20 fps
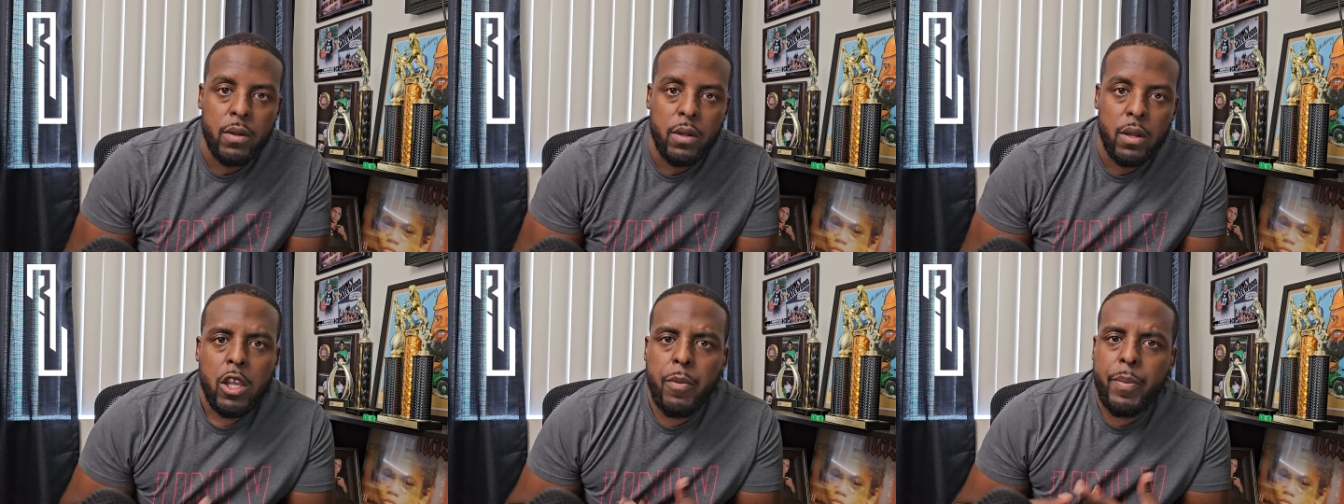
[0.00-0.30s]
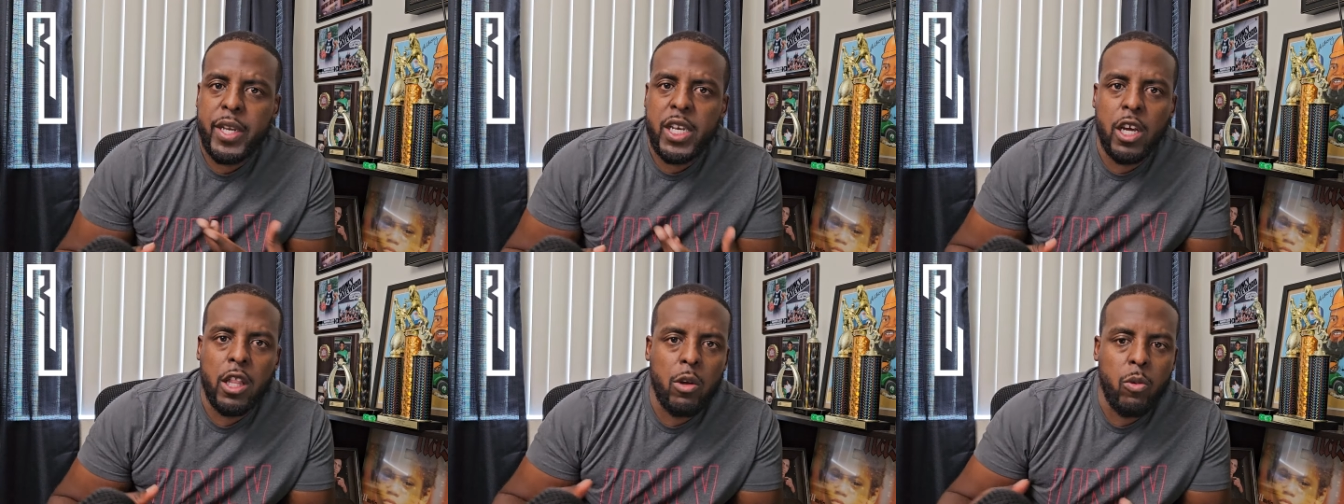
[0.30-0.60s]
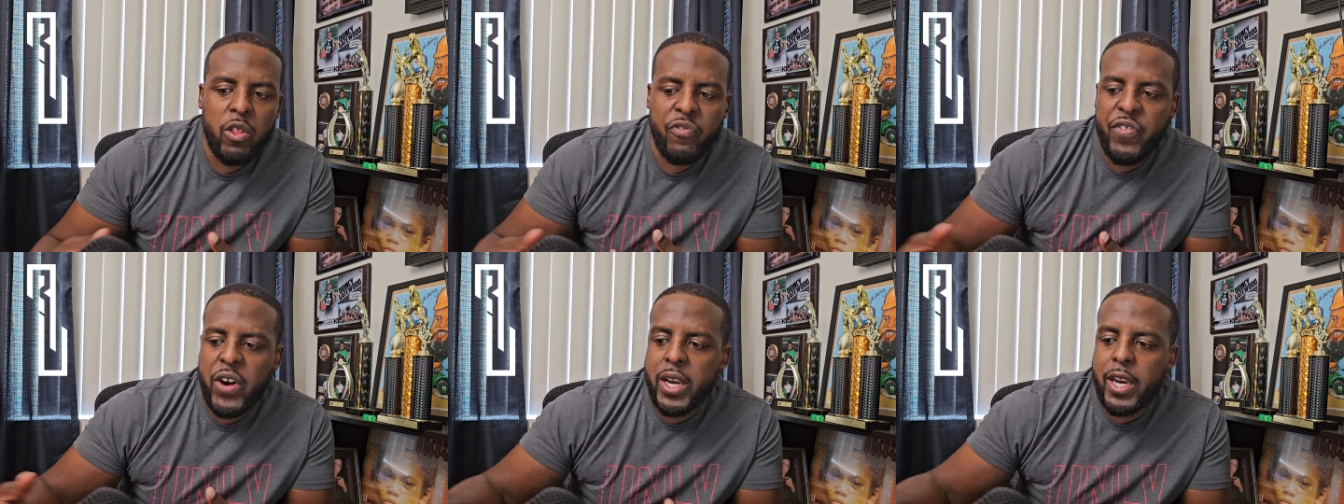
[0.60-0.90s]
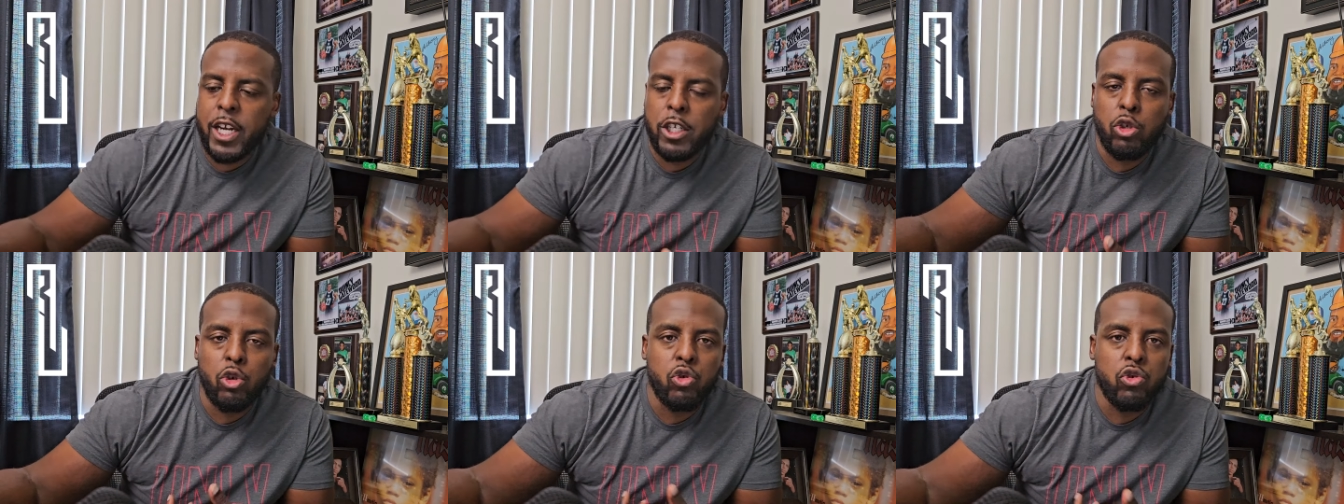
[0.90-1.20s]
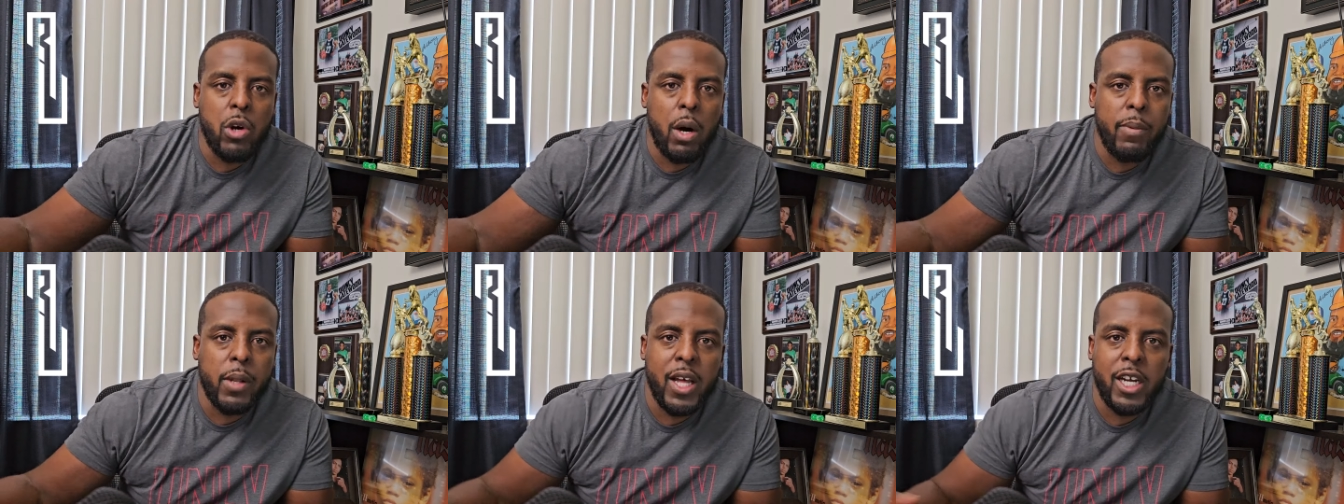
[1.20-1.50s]
you'll be dealing with financial
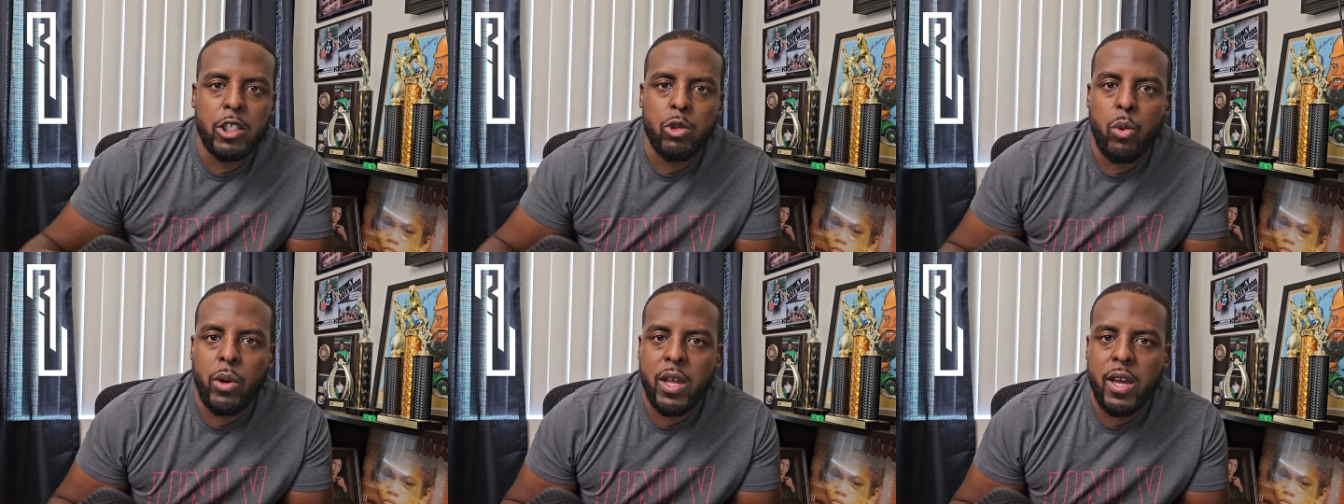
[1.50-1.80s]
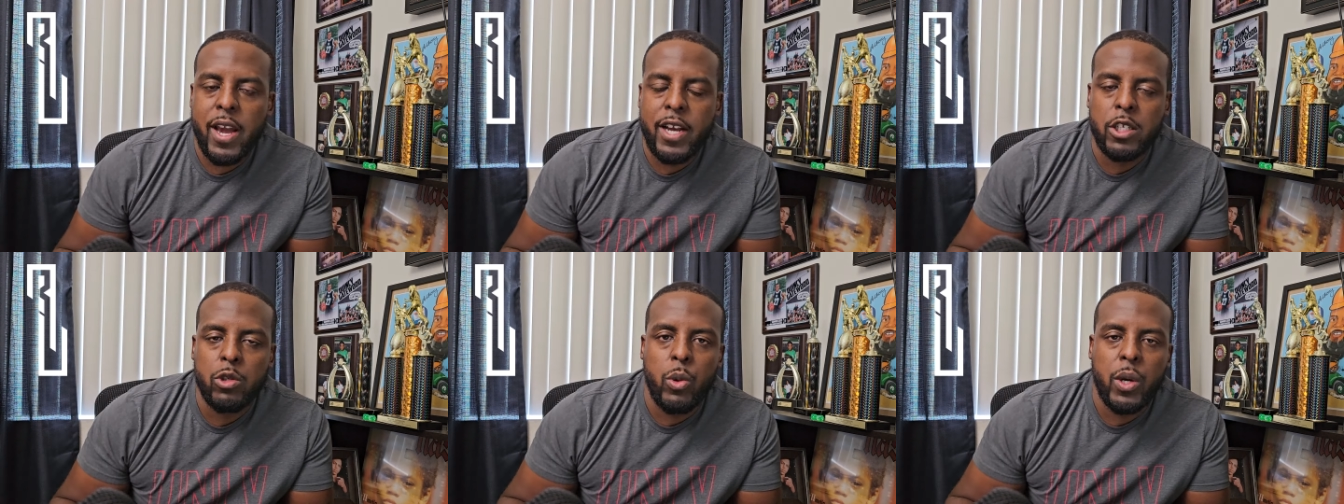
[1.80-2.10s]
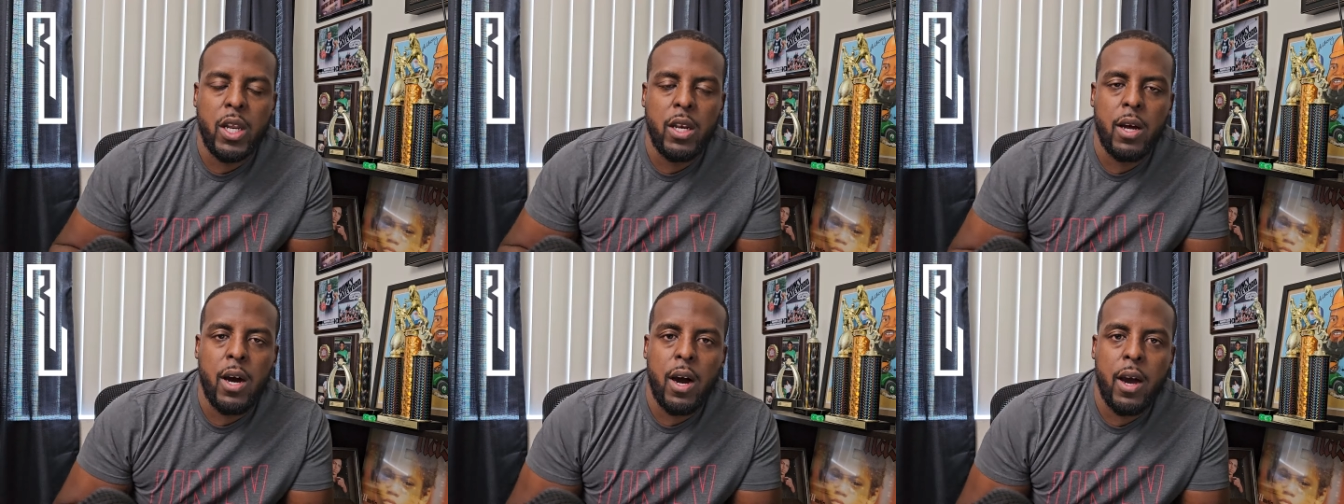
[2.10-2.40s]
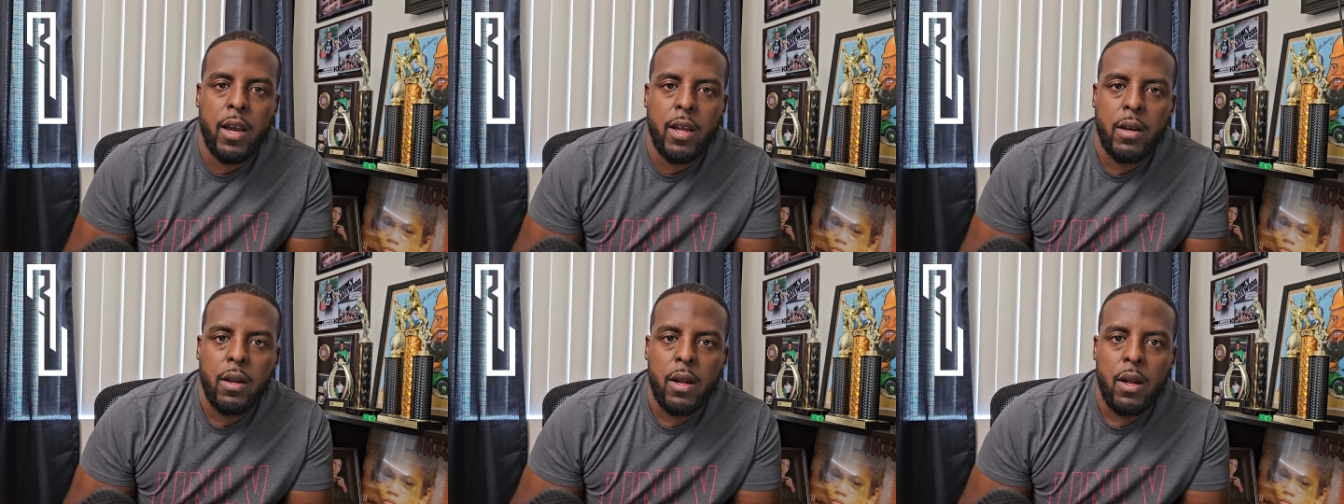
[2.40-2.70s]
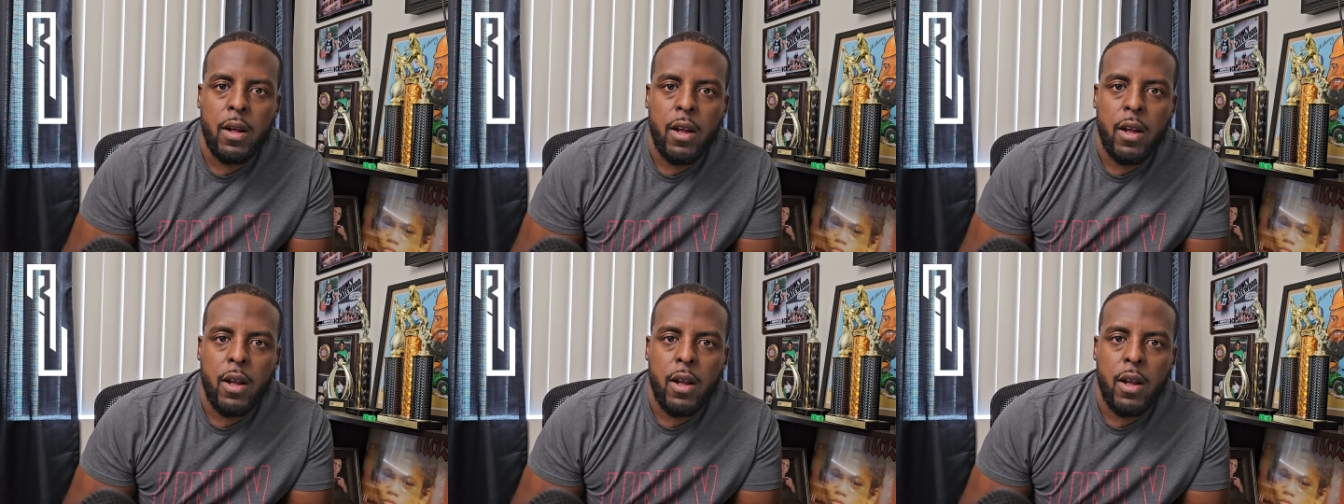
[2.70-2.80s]
trouble at 28 29,